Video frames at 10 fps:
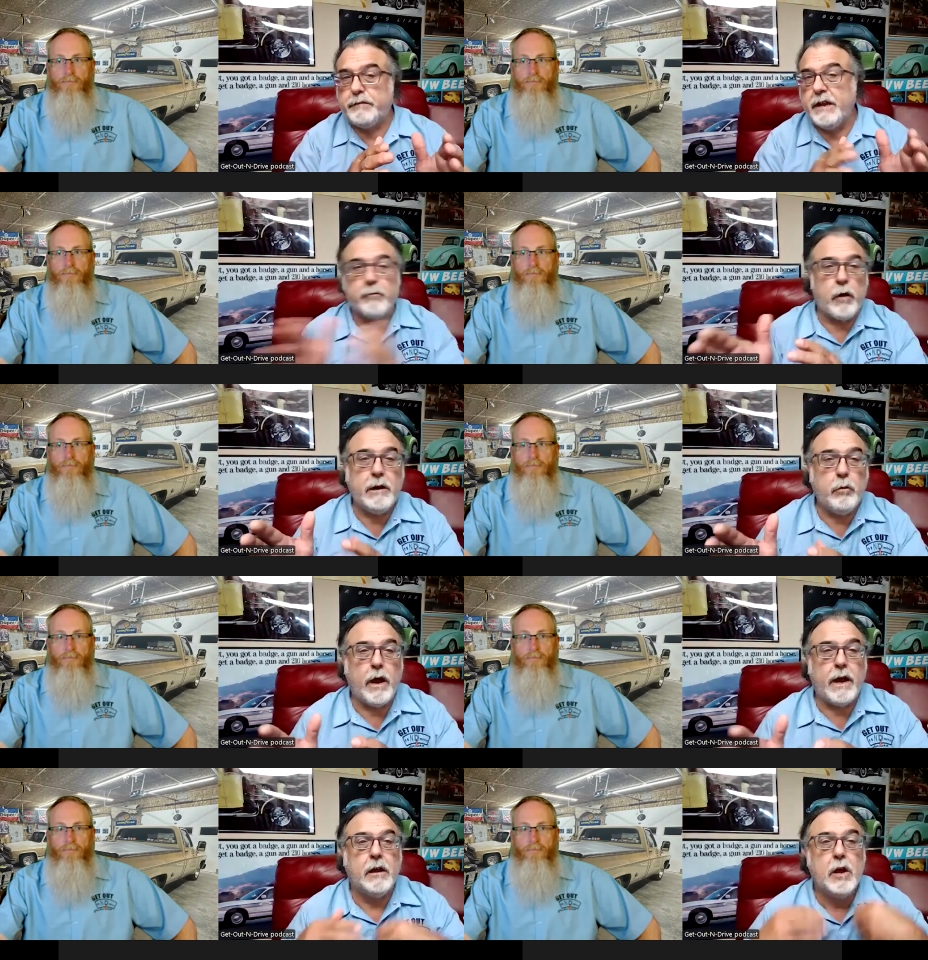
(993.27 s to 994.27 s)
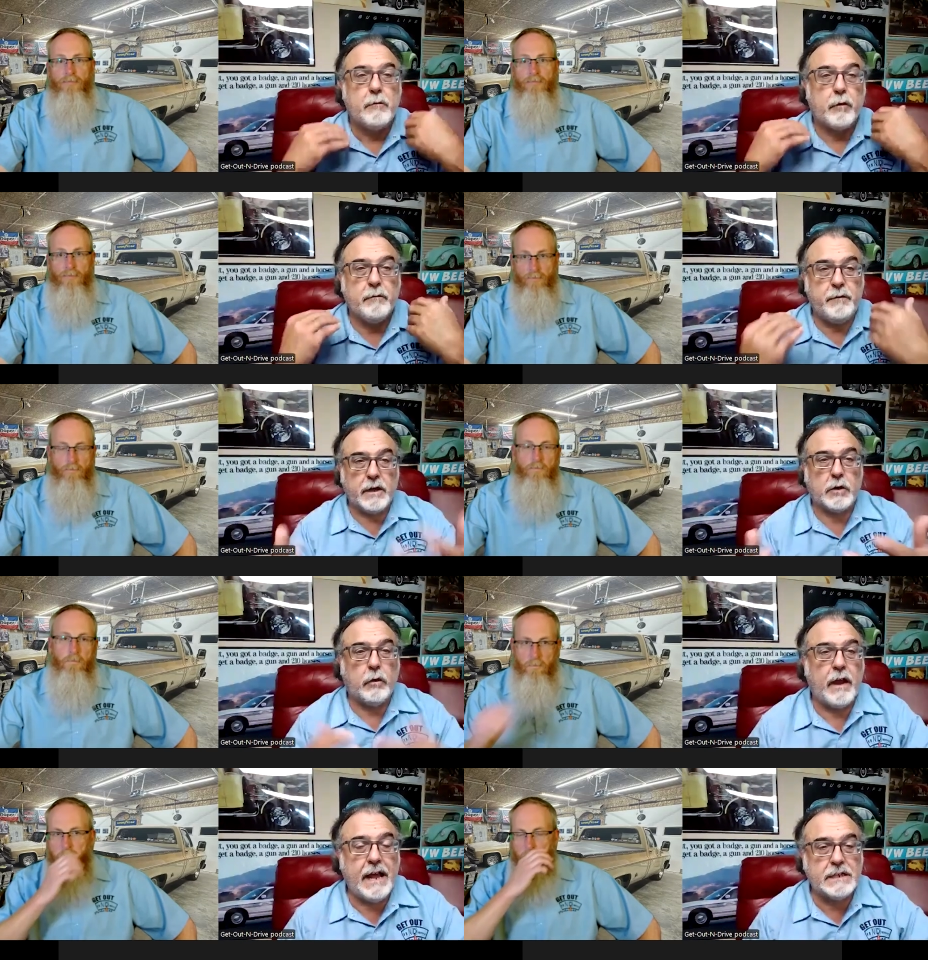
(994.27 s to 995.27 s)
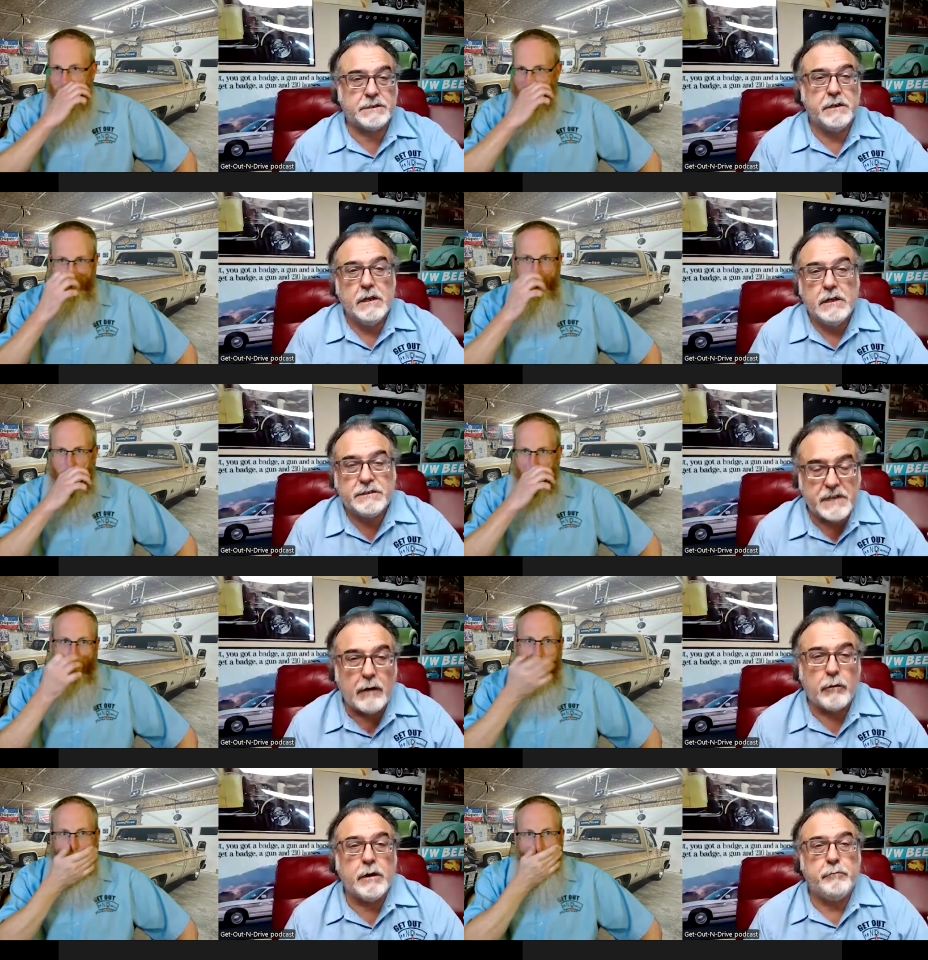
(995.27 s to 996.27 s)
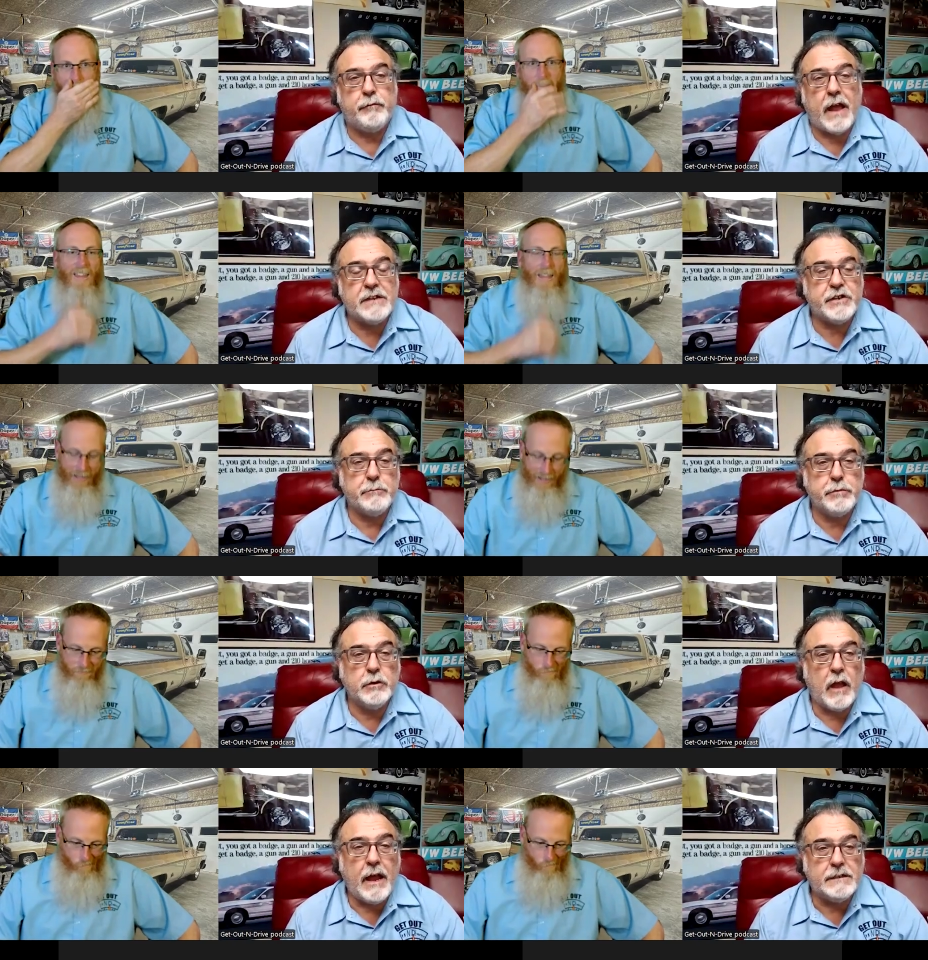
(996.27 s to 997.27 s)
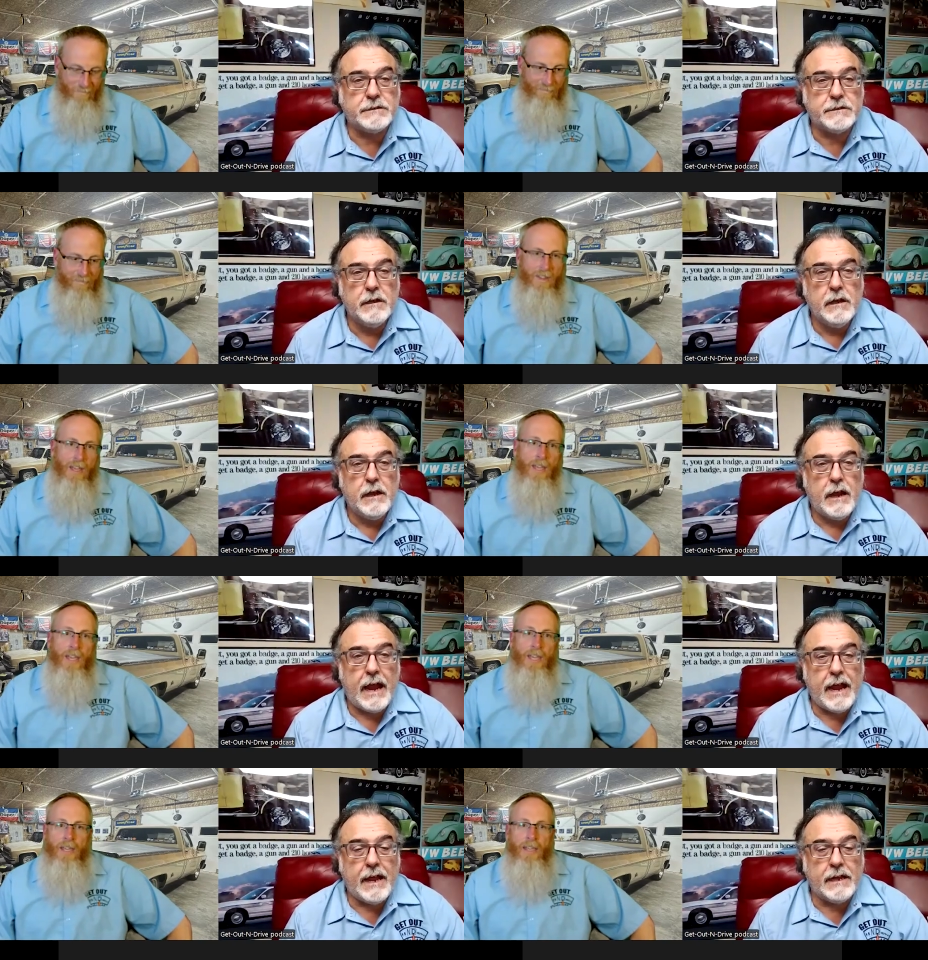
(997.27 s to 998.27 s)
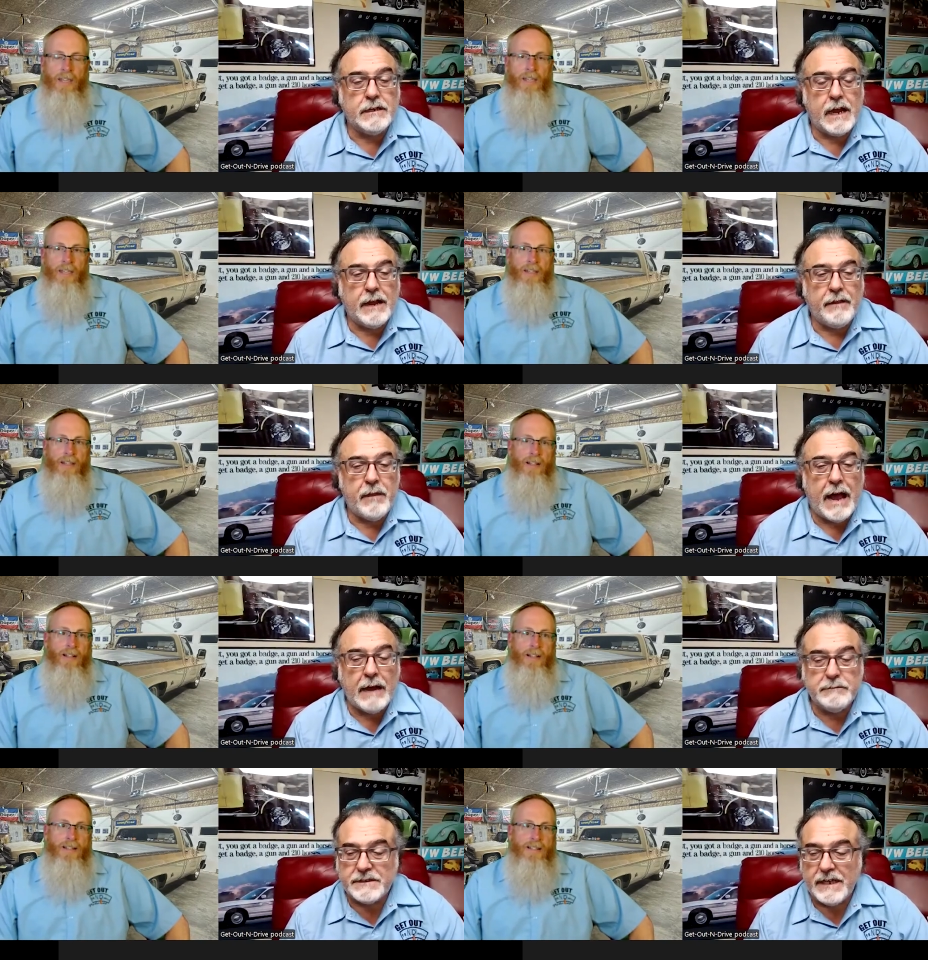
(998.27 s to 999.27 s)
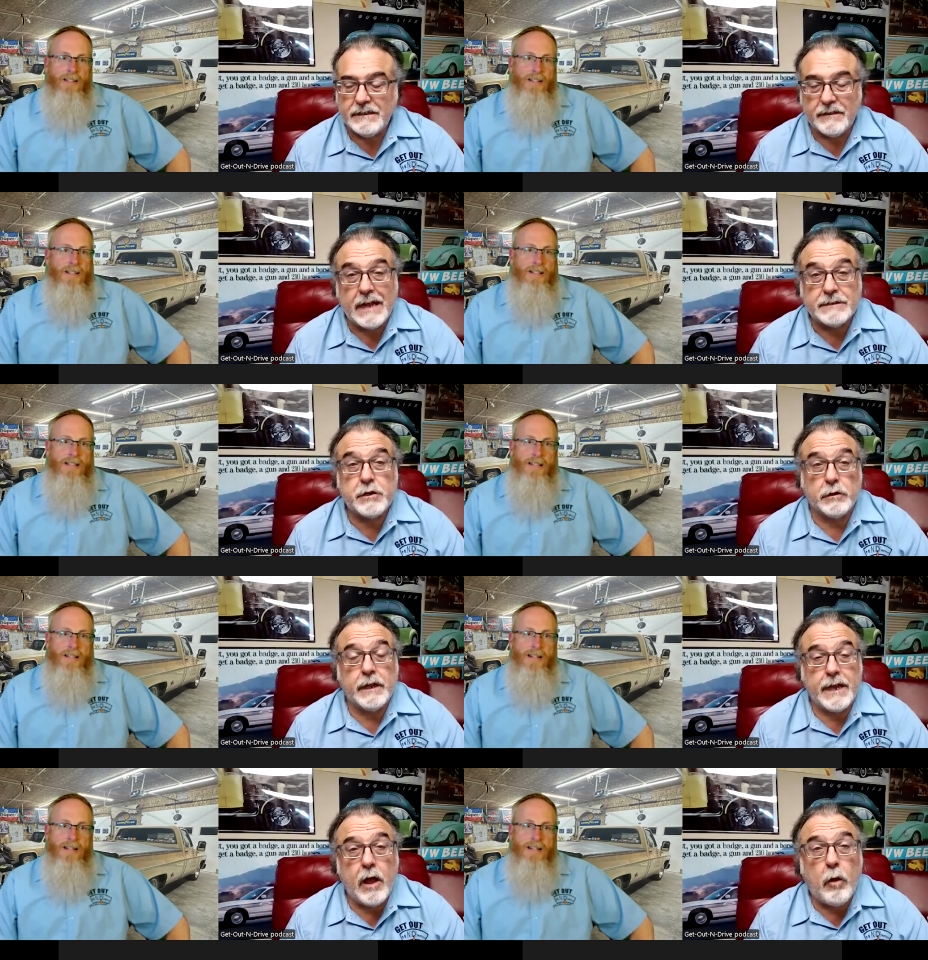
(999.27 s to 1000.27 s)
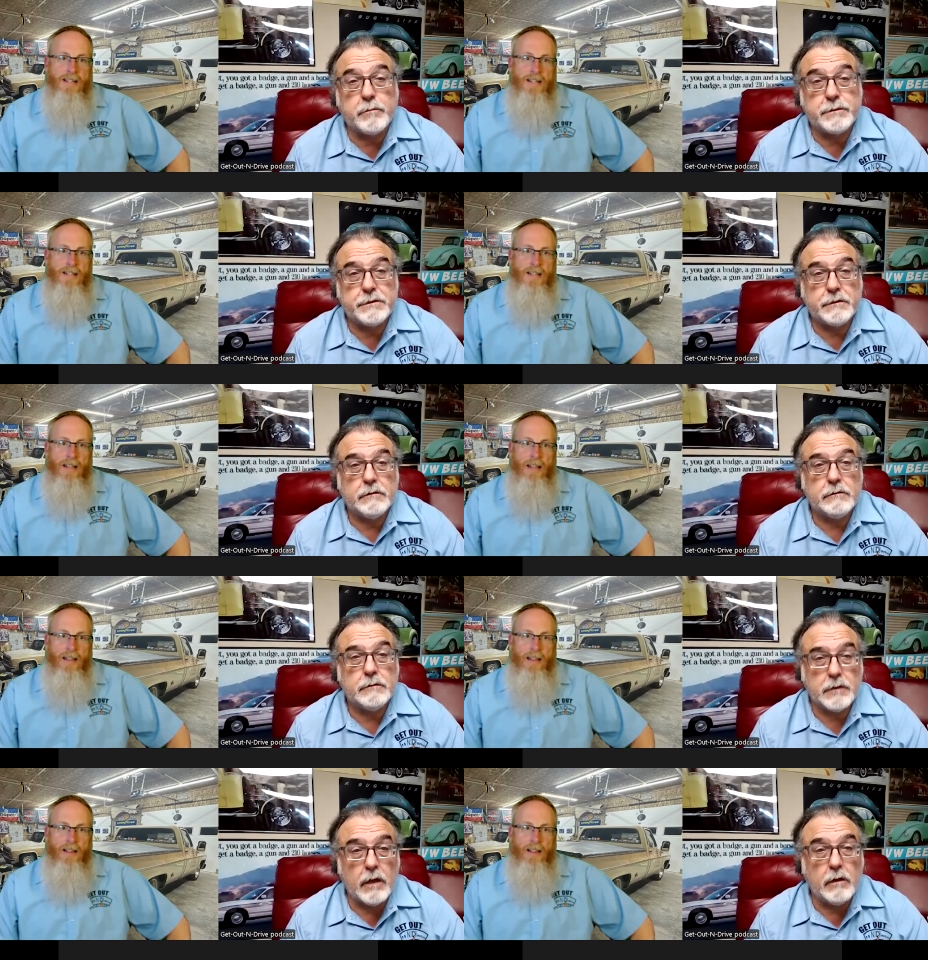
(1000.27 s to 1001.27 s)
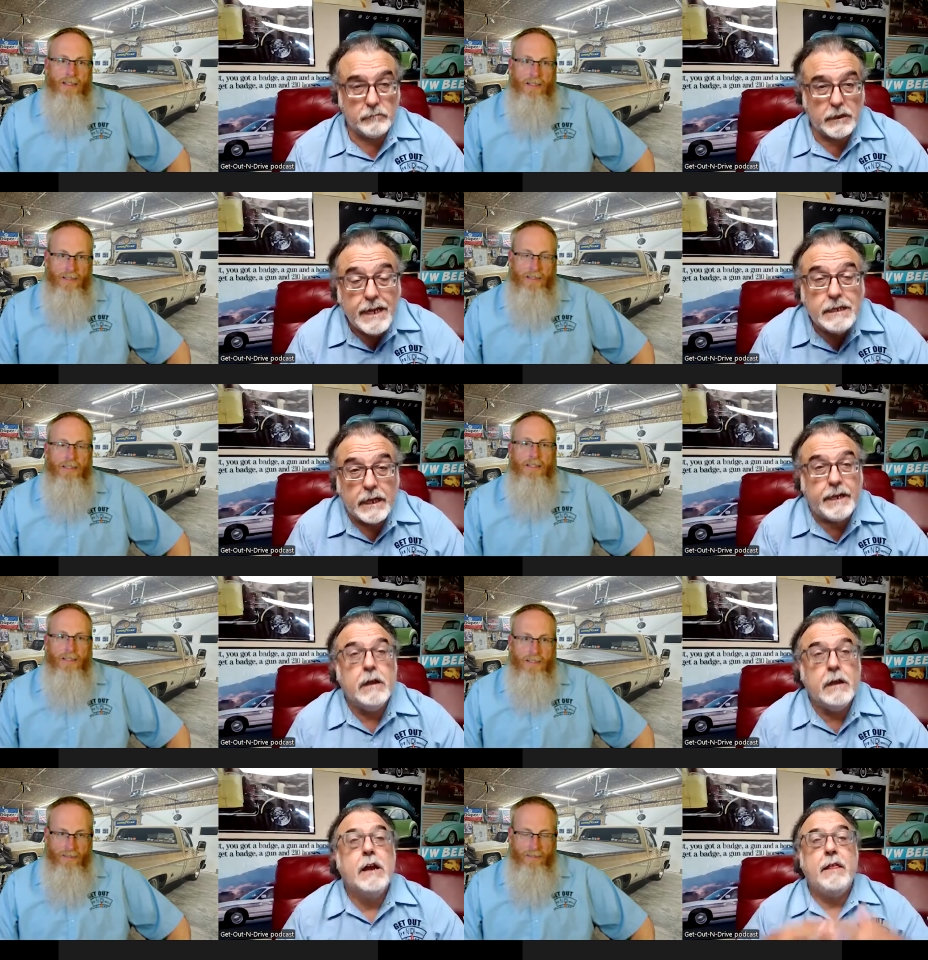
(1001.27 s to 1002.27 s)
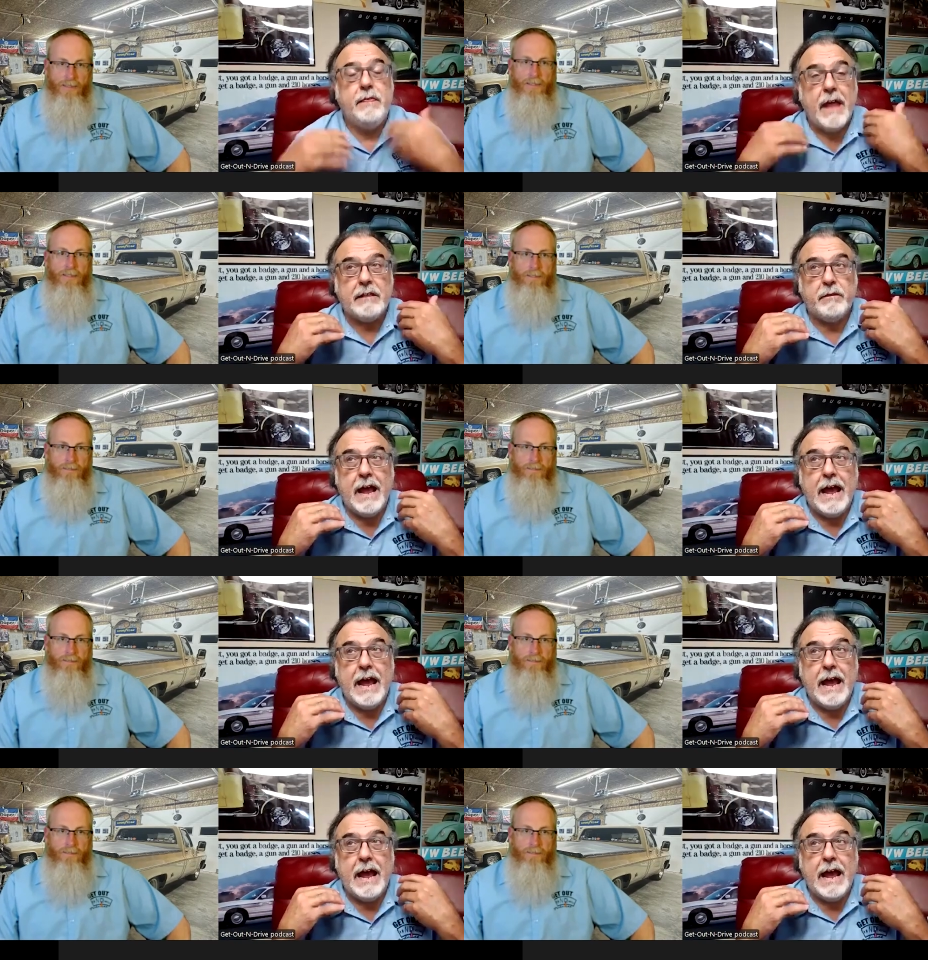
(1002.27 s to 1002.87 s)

Speaker 1: give right of way for a vehicle that has siren and flashing blue lights. And and I've seen that that certainly helps L- lately, that